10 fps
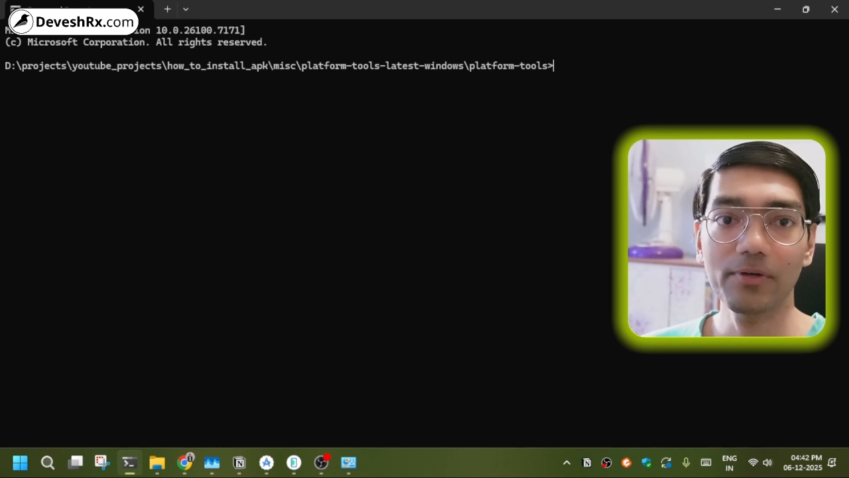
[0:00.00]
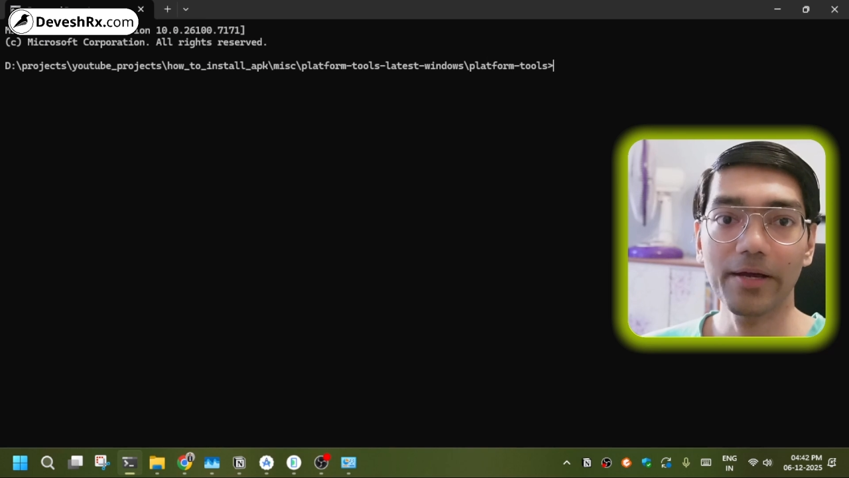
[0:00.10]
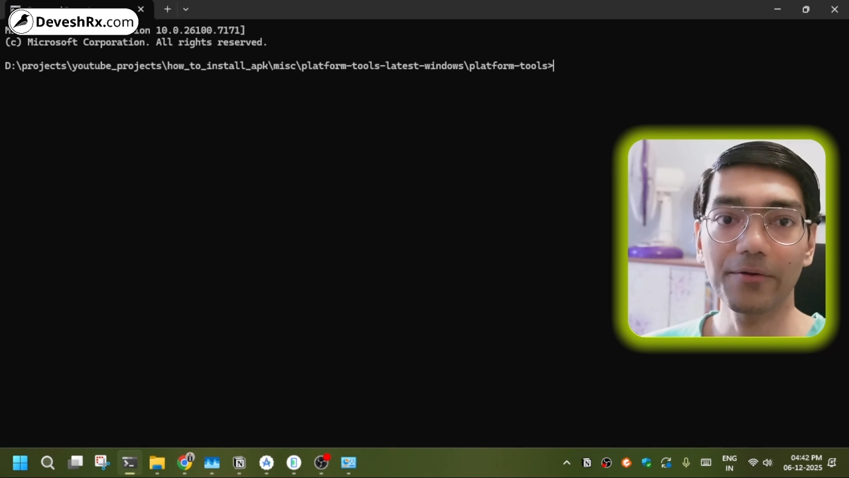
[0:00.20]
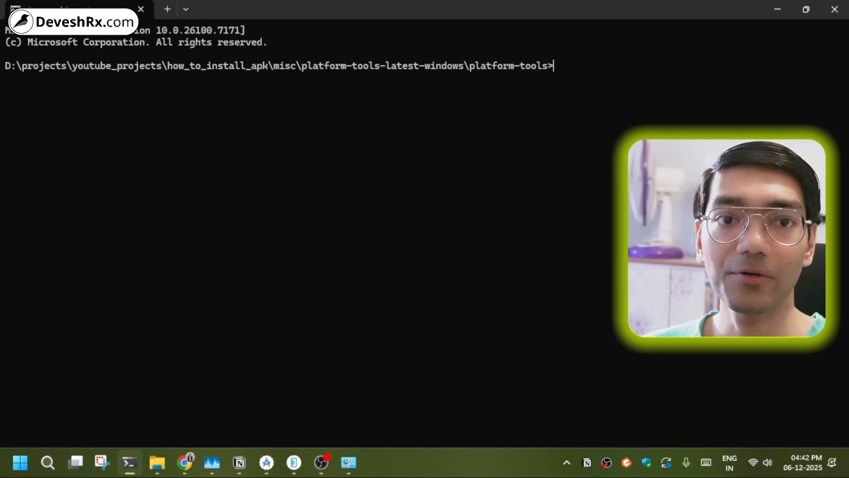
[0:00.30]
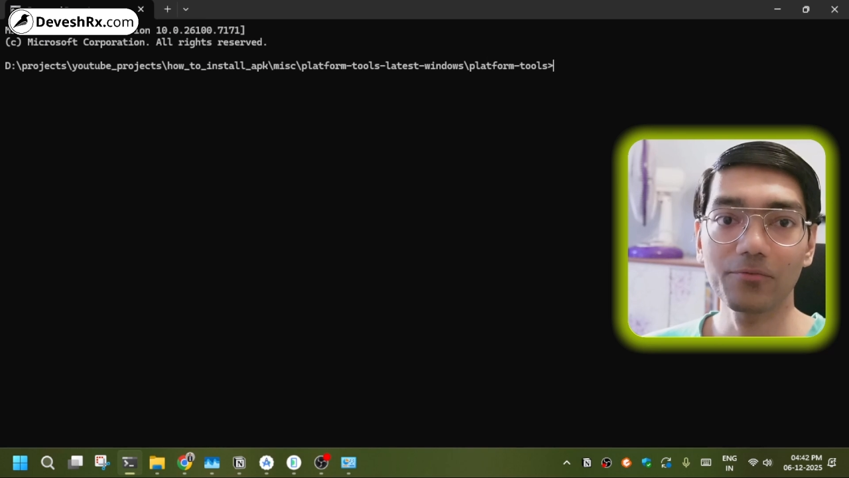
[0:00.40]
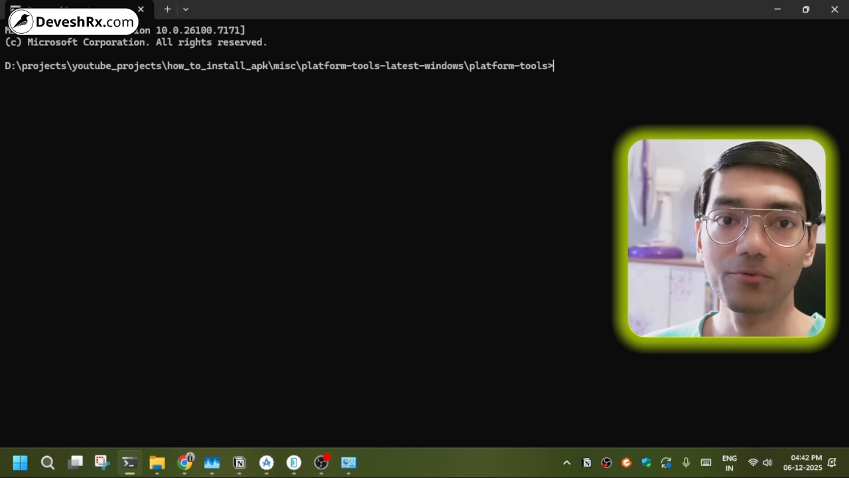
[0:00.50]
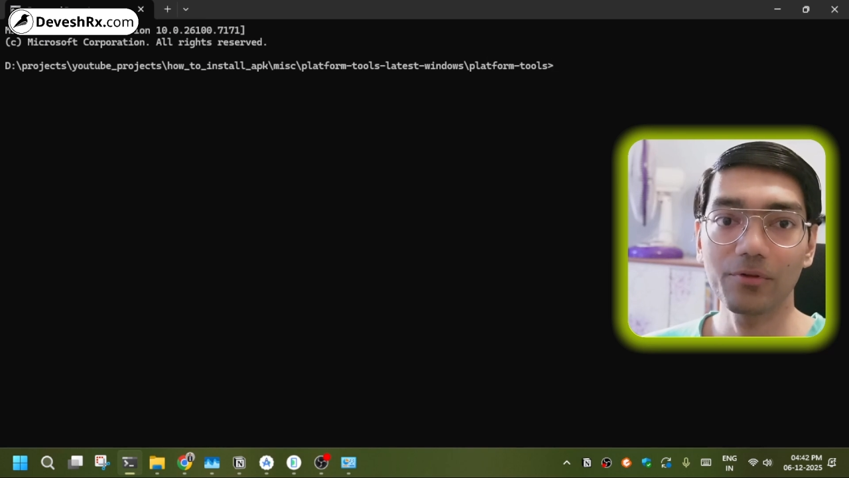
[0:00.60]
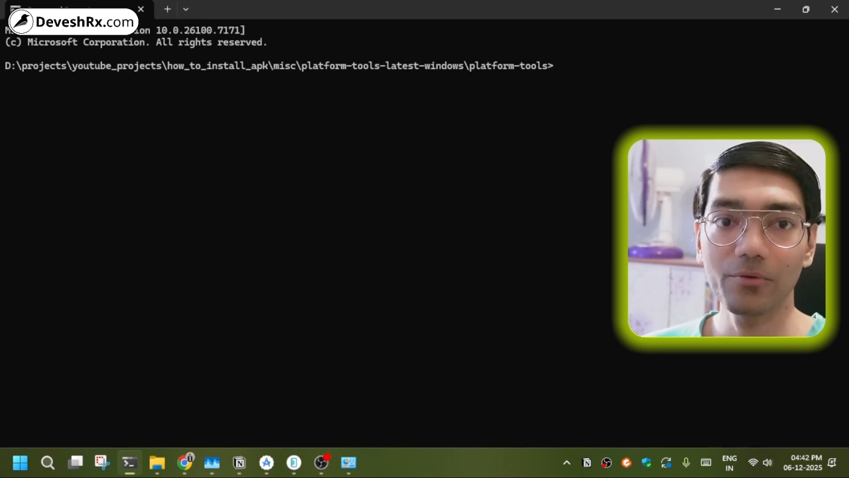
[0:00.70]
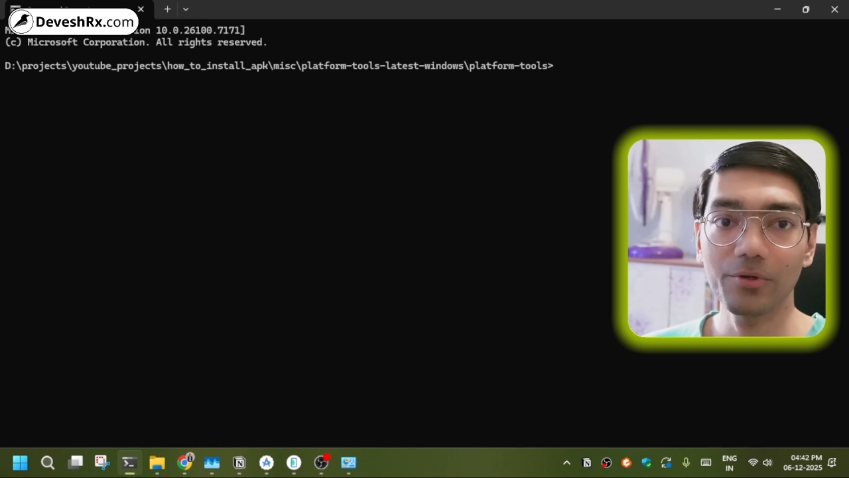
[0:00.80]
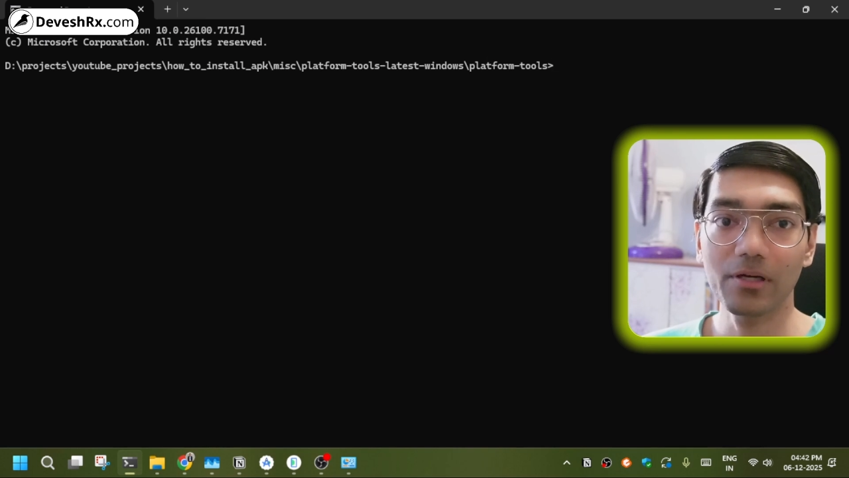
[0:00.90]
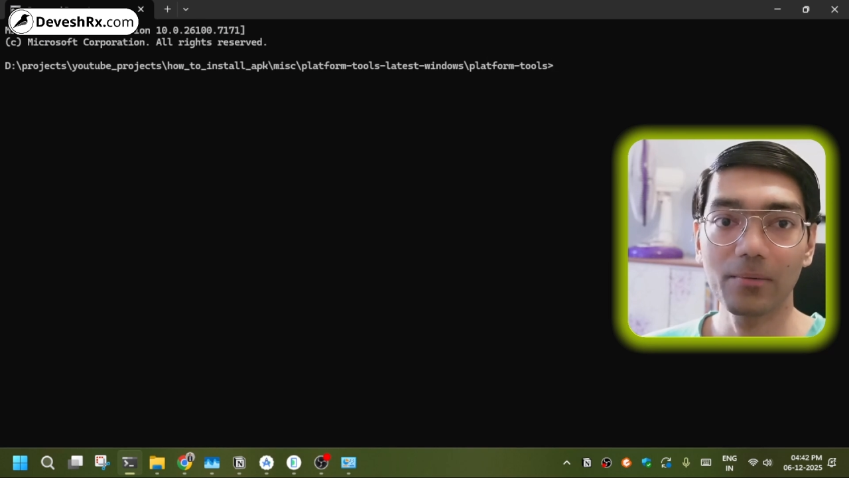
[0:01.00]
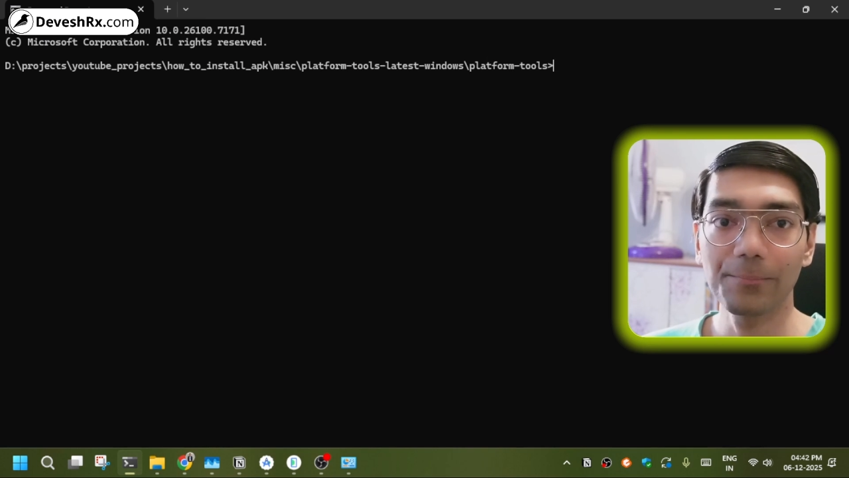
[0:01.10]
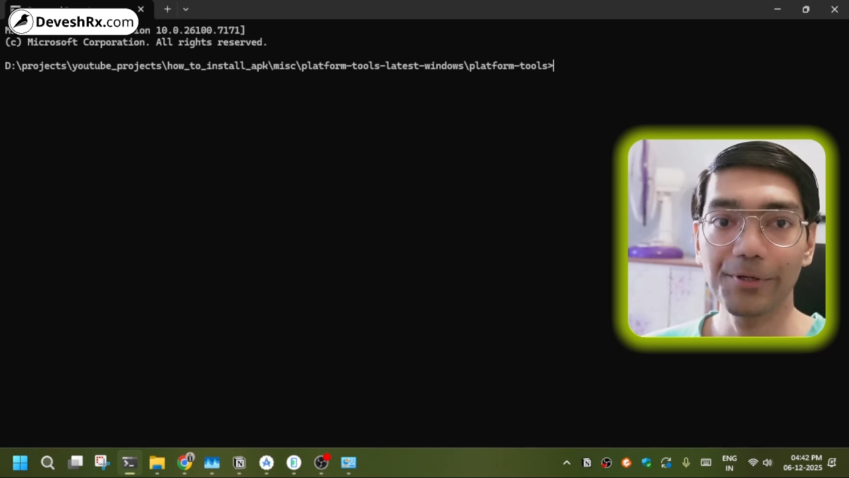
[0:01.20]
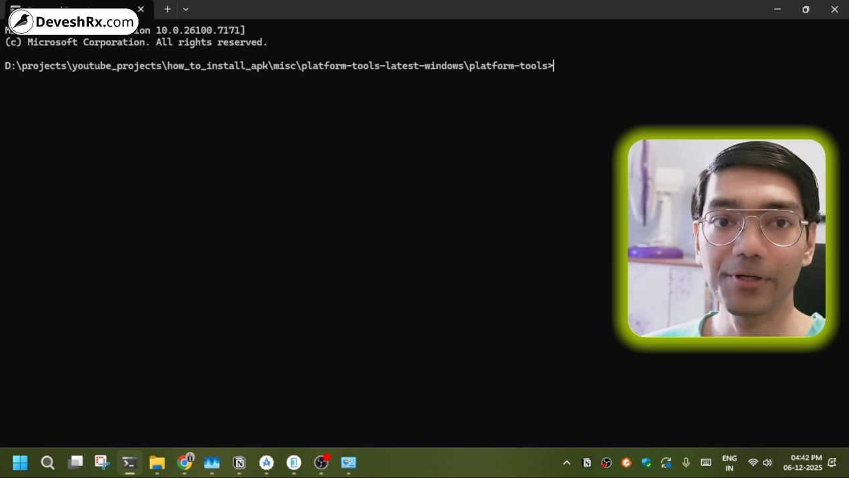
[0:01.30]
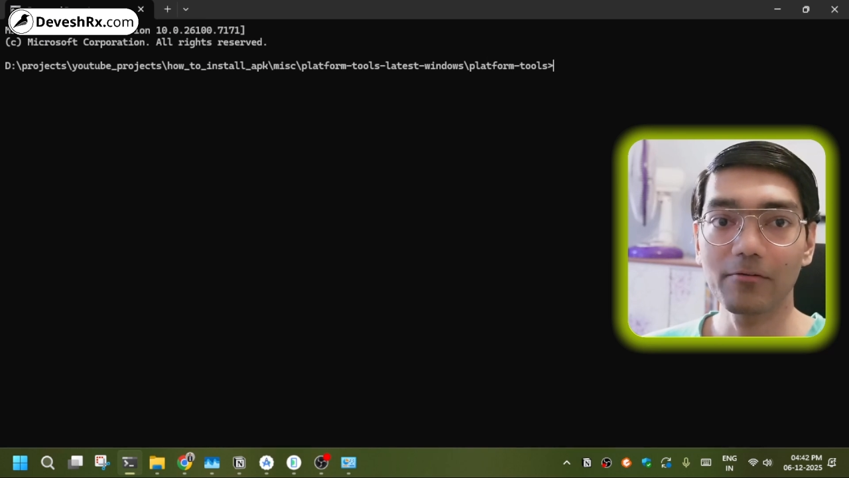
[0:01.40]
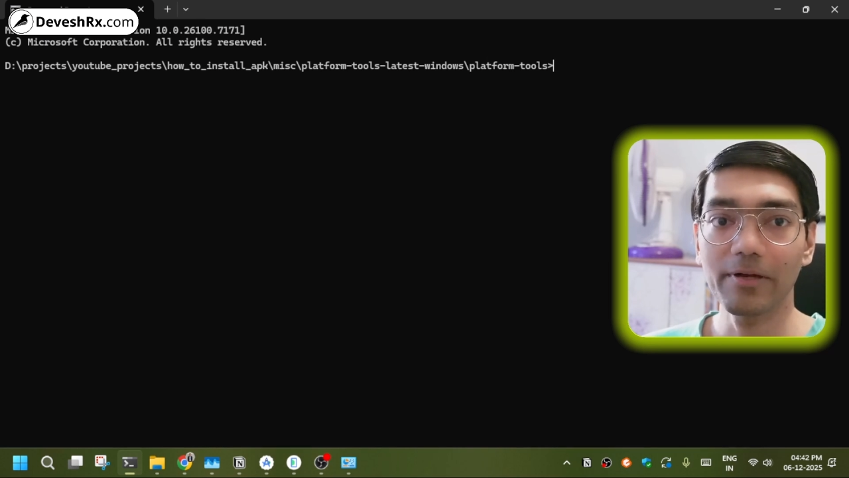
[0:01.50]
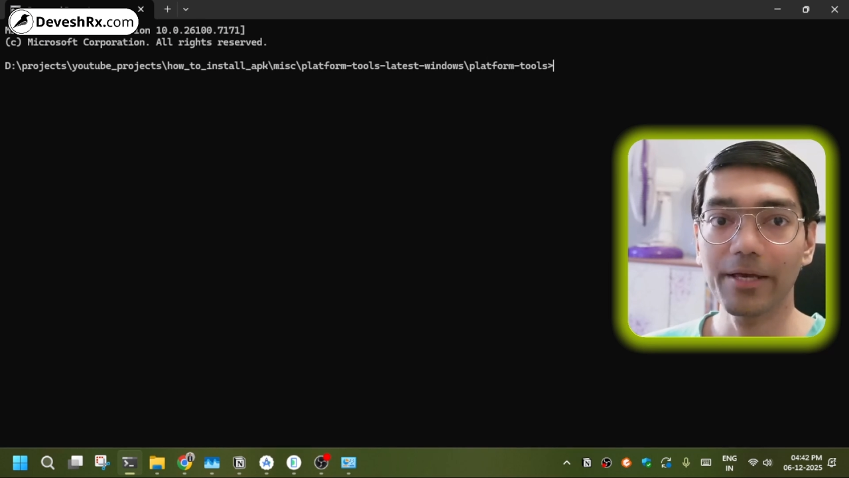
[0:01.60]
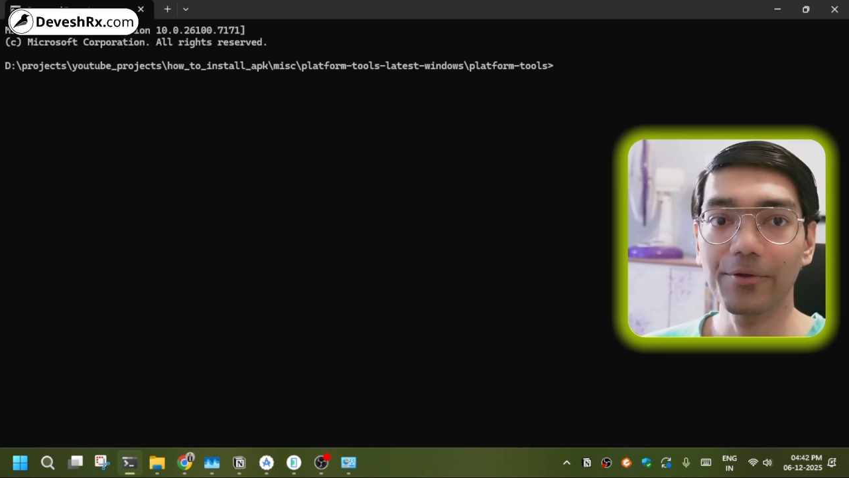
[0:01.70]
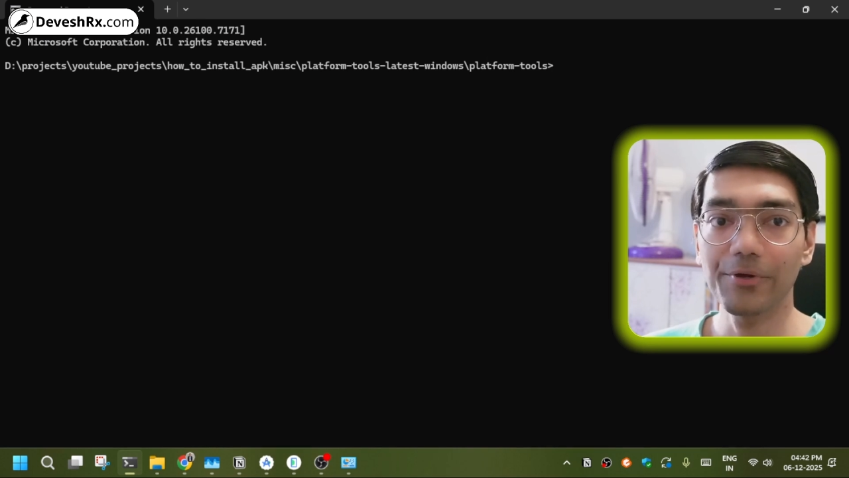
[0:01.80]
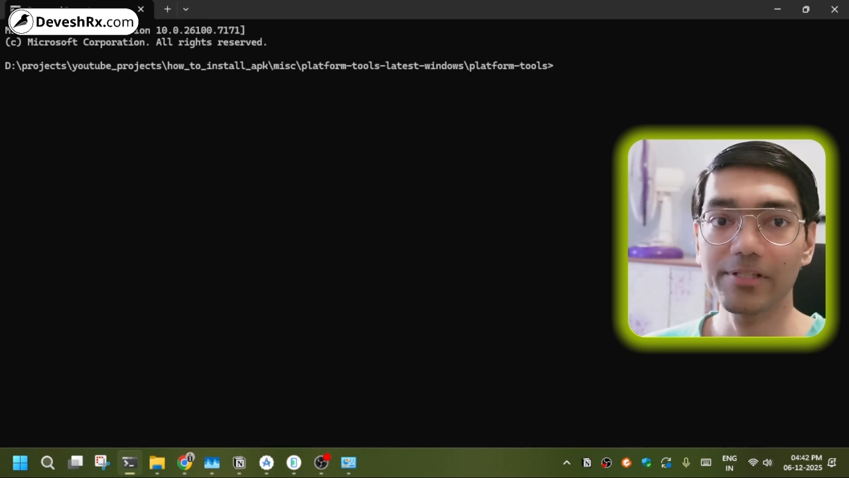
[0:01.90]
Android phone to your computer
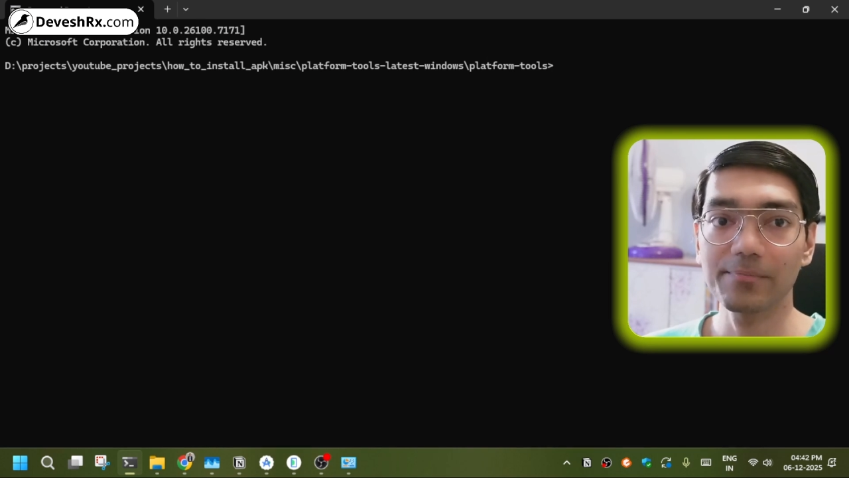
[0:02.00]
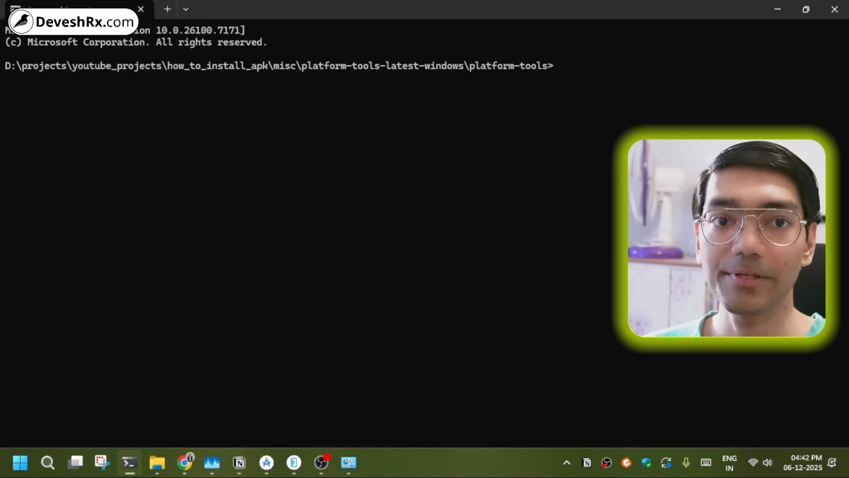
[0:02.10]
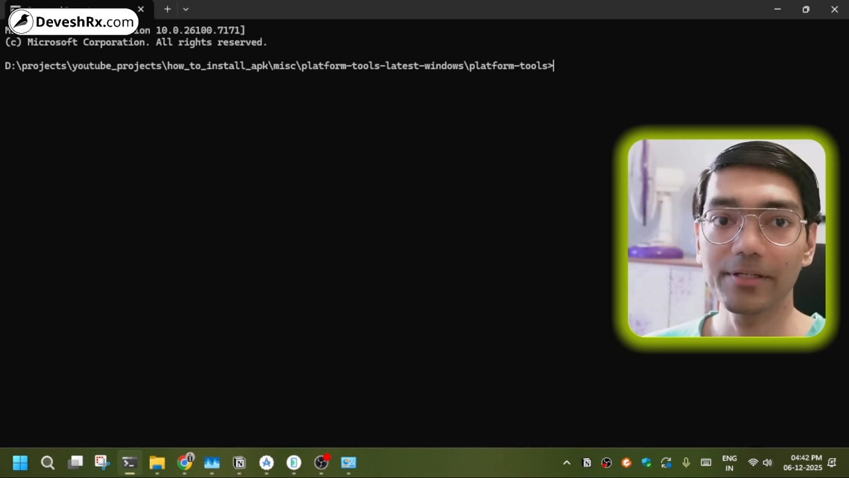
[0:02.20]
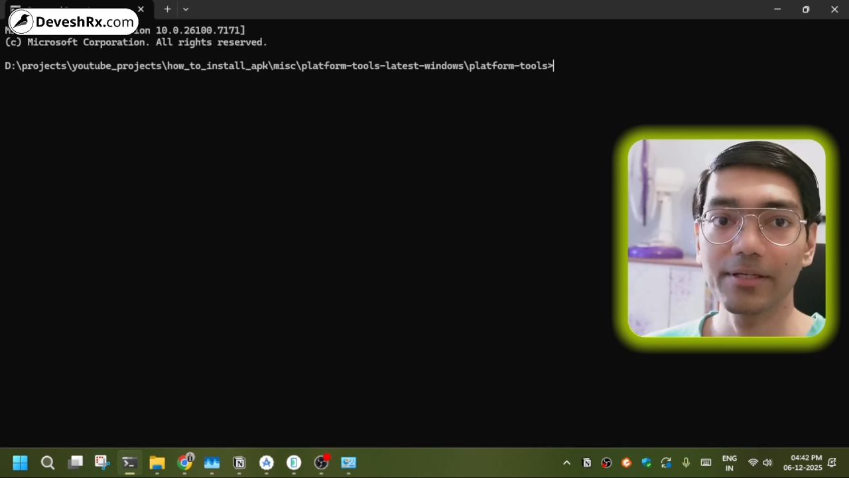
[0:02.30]
via USB,